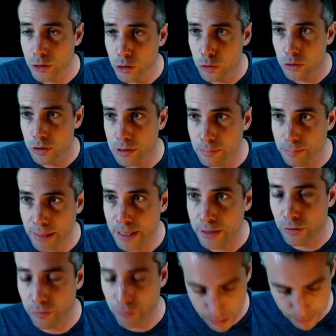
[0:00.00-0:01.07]
used by
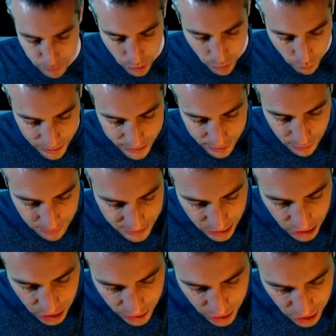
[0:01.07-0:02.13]
the variable, when
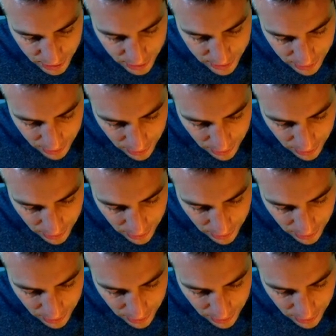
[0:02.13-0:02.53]
something changes,